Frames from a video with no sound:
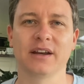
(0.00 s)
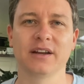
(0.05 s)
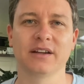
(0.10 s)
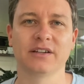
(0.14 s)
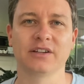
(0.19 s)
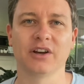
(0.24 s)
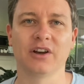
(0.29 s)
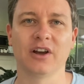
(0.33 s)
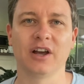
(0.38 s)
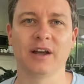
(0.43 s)
a
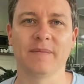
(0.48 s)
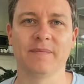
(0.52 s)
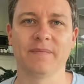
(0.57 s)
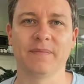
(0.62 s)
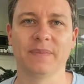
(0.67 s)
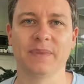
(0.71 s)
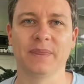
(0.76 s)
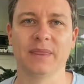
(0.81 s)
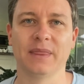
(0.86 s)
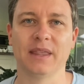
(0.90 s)
time,
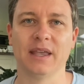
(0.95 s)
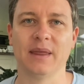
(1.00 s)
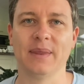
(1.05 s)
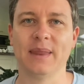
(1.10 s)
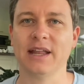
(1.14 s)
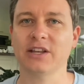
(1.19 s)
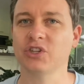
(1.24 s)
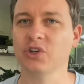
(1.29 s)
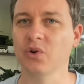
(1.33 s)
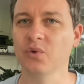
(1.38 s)
and
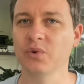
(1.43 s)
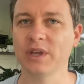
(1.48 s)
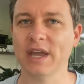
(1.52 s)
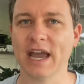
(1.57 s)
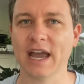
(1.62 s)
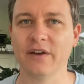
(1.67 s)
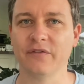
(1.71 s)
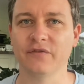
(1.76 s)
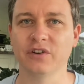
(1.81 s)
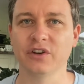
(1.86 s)
that's all you
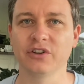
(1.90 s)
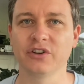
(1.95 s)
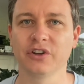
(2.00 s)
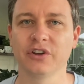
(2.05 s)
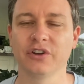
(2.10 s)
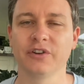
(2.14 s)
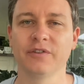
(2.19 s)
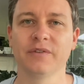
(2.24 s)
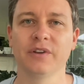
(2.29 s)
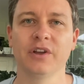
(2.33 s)
have to
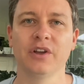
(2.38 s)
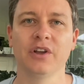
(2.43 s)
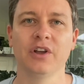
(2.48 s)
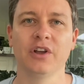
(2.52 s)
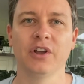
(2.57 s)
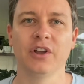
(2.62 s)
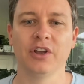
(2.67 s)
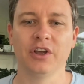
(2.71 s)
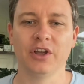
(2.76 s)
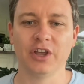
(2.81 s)
do.
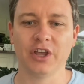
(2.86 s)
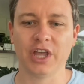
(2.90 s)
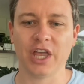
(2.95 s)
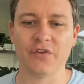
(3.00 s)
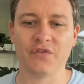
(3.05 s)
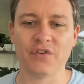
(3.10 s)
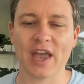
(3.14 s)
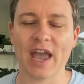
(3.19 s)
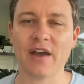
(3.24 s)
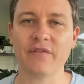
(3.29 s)

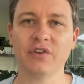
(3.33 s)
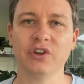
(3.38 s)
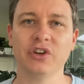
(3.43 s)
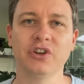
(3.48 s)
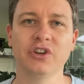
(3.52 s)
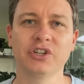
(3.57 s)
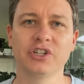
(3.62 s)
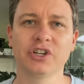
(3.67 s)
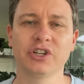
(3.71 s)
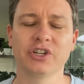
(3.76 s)
If you haven't
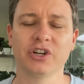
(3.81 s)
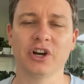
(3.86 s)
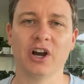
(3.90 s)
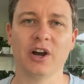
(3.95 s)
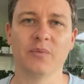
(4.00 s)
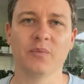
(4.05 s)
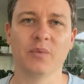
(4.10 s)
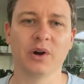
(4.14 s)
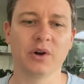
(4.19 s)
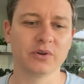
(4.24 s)
used your
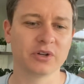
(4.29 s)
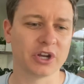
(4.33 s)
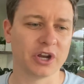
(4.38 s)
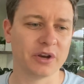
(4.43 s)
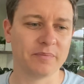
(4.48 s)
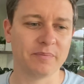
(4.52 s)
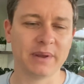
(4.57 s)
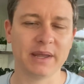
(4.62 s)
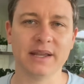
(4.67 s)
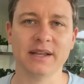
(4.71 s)
time well,
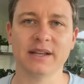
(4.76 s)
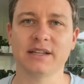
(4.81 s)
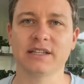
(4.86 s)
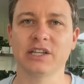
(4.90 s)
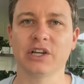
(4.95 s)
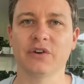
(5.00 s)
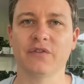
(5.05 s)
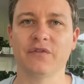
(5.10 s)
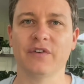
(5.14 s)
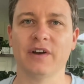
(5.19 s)
don't beat
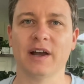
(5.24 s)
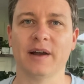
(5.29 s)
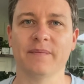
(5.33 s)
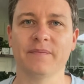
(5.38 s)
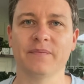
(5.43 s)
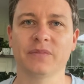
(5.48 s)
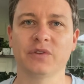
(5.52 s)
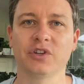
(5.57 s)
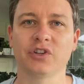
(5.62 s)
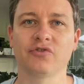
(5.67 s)
yourself
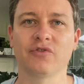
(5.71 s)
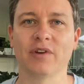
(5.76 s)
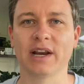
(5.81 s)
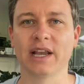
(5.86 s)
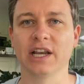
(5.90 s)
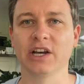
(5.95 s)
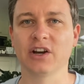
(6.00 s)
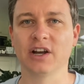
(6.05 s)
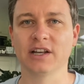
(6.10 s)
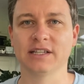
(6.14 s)
up. Just
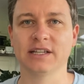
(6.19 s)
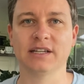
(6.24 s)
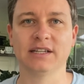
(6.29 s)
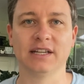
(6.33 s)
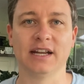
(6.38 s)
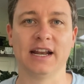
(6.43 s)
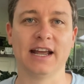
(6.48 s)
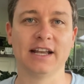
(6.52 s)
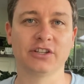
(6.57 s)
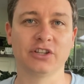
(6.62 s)
recognize that
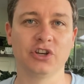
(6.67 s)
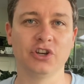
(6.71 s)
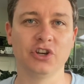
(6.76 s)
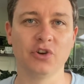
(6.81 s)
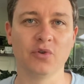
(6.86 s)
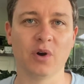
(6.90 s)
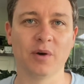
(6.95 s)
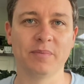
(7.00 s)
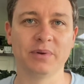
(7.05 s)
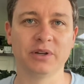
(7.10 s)
today's a
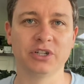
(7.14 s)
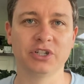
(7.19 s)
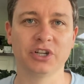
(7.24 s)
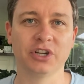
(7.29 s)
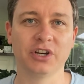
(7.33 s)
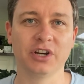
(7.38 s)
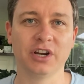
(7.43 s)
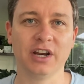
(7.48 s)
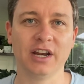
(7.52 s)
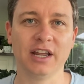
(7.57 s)
new
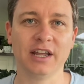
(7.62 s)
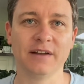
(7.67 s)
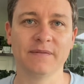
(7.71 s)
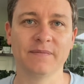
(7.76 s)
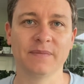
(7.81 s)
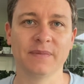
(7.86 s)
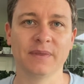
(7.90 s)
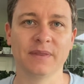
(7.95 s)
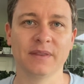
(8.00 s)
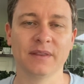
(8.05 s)
opportunity.
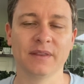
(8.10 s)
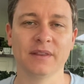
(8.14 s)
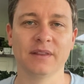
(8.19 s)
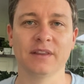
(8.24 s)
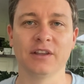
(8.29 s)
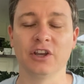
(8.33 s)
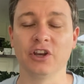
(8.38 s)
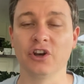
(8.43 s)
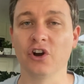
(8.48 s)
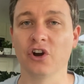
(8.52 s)

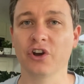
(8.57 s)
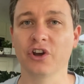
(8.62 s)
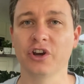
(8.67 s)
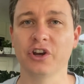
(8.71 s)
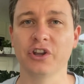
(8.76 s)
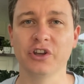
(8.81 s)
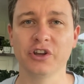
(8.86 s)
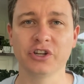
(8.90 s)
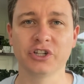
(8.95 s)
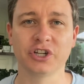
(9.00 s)
You're not going
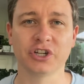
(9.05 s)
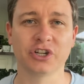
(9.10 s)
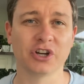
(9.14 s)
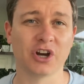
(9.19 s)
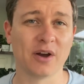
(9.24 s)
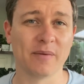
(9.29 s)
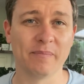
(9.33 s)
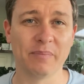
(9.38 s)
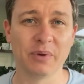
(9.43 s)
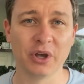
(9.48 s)
to use your
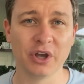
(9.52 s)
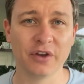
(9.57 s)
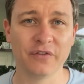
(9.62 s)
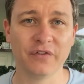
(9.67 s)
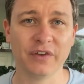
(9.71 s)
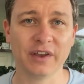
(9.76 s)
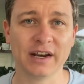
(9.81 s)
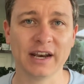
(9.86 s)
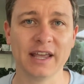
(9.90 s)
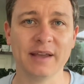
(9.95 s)
time
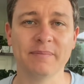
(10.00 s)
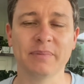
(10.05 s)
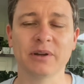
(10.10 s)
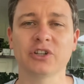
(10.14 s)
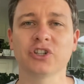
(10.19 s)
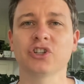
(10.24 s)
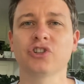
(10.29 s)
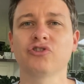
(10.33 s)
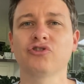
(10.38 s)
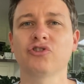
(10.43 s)
perfectly, but
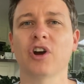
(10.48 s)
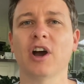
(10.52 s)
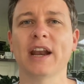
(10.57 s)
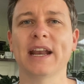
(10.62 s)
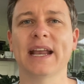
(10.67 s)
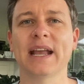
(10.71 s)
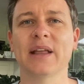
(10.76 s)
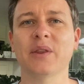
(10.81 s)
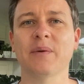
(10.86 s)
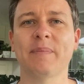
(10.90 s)
just try to
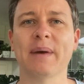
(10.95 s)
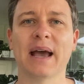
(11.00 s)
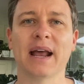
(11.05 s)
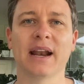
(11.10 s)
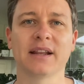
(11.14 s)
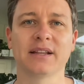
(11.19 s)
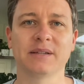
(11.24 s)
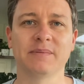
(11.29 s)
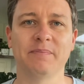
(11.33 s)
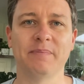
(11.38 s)
get the
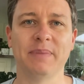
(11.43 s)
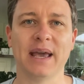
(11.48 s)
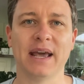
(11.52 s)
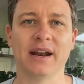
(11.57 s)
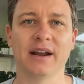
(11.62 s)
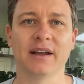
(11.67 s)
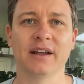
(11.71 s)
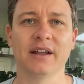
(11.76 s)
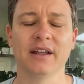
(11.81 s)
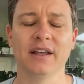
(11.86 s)
balance
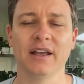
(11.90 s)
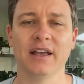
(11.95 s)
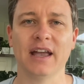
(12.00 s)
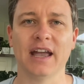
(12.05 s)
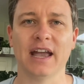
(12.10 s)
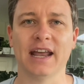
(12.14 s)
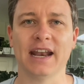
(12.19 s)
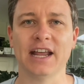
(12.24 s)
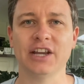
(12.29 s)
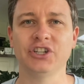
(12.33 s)
better.
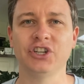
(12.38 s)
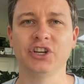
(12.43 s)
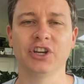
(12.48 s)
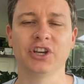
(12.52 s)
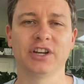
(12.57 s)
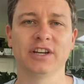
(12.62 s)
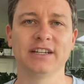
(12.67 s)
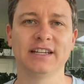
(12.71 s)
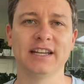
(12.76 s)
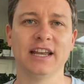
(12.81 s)
And as you
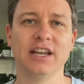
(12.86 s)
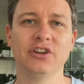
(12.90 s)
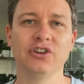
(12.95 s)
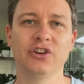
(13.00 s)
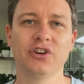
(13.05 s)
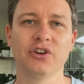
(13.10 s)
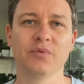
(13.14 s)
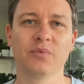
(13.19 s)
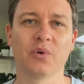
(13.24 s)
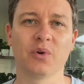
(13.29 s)

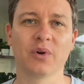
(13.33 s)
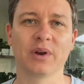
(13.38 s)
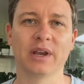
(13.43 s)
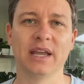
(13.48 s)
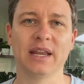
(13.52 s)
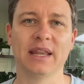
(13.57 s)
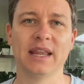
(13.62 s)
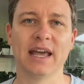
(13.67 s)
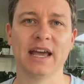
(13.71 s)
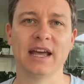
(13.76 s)
continue to walk
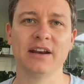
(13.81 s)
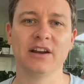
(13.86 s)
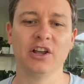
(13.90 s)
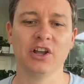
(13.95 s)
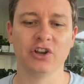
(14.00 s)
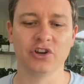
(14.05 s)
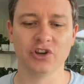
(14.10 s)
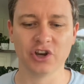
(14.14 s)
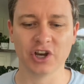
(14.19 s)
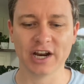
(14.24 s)
in that,
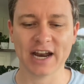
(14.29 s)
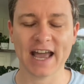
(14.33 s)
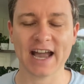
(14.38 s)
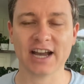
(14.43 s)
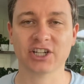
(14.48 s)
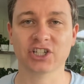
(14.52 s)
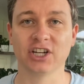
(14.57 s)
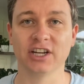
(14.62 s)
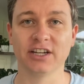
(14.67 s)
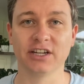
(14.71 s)
you're going to
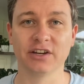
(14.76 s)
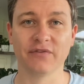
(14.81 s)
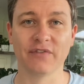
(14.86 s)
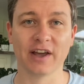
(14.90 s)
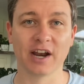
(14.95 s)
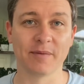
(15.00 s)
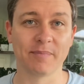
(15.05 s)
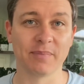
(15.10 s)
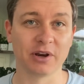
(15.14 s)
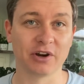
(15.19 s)
actually
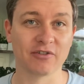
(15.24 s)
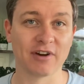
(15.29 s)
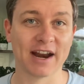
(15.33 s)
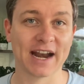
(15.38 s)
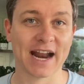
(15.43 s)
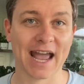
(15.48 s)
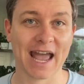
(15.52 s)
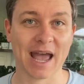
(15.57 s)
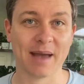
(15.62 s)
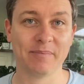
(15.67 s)
develop a
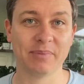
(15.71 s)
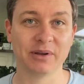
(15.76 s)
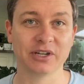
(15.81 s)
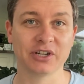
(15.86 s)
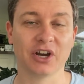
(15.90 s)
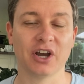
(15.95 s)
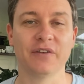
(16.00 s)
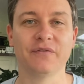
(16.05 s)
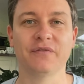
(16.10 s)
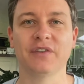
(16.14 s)
greater
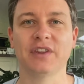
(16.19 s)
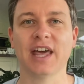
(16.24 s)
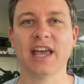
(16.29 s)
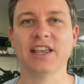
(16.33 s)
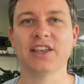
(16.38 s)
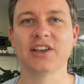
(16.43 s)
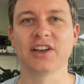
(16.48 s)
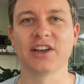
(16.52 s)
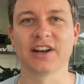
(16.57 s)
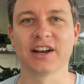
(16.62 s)
appetite for
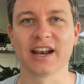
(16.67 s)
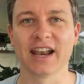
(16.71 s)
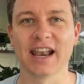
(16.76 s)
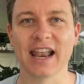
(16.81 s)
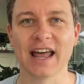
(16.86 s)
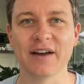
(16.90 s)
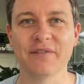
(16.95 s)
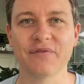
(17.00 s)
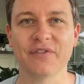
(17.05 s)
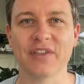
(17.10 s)
that. You're going to
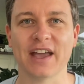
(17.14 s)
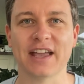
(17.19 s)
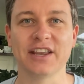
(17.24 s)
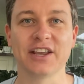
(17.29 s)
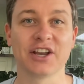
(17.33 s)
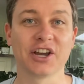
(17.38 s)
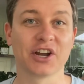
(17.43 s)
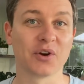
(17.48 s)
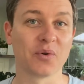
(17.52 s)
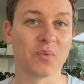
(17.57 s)
love that.
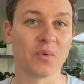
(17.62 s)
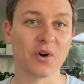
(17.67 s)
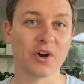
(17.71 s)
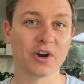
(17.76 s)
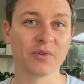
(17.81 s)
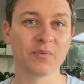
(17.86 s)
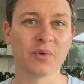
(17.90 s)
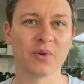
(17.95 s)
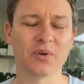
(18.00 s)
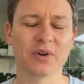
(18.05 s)
You're going to want
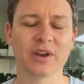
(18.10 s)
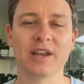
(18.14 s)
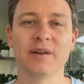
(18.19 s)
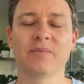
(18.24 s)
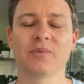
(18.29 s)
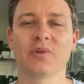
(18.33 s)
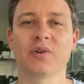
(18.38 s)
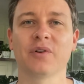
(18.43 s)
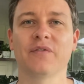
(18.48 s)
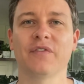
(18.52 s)
to walk in
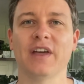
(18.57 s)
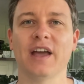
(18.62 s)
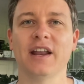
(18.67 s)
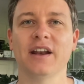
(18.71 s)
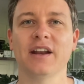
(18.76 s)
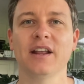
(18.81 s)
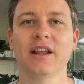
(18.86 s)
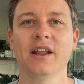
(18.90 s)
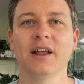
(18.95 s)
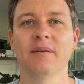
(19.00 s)
more of
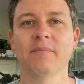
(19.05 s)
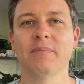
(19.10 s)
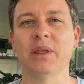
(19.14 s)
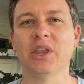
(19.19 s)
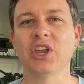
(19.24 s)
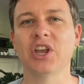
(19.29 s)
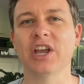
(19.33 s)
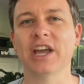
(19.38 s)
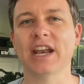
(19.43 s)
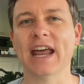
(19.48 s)
that,
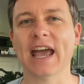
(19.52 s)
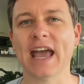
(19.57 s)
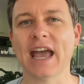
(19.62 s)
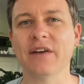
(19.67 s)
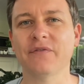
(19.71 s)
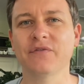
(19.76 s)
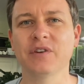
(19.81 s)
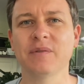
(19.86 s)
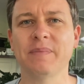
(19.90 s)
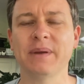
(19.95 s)
but you're going to
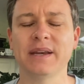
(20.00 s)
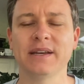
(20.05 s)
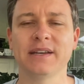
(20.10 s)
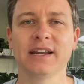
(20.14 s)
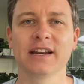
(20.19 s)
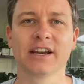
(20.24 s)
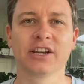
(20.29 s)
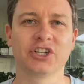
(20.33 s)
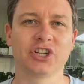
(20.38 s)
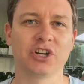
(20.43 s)
have to be
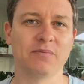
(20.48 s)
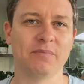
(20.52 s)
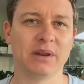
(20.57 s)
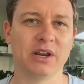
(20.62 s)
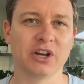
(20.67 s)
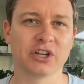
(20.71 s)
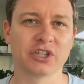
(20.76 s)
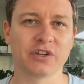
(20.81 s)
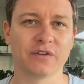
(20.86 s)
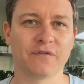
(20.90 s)
diligent
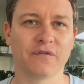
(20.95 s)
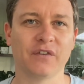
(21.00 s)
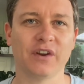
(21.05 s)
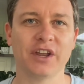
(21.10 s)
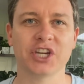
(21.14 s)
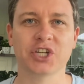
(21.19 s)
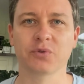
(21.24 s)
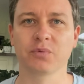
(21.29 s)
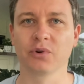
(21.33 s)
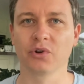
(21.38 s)
because the
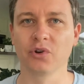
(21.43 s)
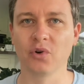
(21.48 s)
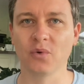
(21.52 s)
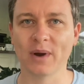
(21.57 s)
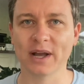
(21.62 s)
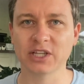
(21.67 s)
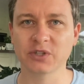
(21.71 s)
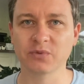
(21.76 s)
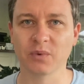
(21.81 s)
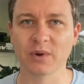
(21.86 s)
flesh will
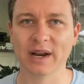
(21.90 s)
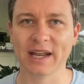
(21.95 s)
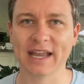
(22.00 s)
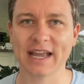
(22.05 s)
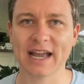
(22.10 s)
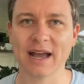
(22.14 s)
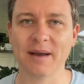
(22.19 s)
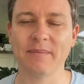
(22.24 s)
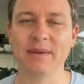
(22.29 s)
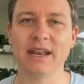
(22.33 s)
always want
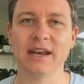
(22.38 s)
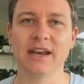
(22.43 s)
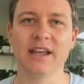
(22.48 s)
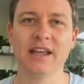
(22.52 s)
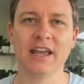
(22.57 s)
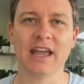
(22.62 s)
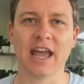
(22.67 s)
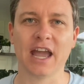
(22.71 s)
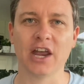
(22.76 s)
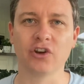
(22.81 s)
to come in
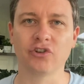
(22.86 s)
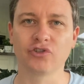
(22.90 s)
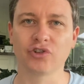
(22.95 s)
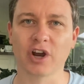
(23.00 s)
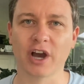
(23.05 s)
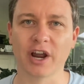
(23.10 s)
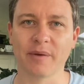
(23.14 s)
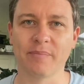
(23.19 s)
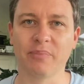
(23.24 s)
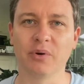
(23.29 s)
and
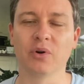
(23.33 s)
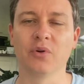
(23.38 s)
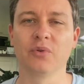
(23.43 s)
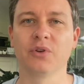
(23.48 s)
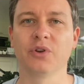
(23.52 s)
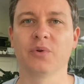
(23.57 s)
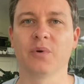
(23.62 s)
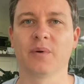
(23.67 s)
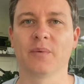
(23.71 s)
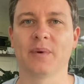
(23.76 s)
try to pull
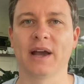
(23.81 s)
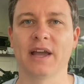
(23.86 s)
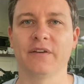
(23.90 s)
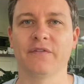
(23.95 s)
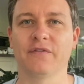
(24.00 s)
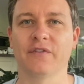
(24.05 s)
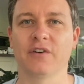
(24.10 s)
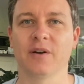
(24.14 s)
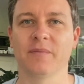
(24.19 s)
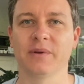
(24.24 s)
you away
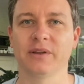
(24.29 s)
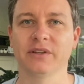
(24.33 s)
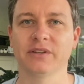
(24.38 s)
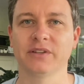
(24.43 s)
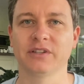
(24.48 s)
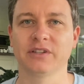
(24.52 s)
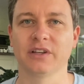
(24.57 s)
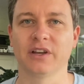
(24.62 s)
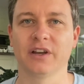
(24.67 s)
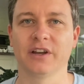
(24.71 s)
from it.
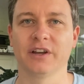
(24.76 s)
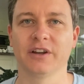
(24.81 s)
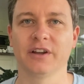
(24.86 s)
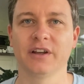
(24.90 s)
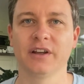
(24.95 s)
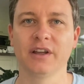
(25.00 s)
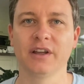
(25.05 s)
So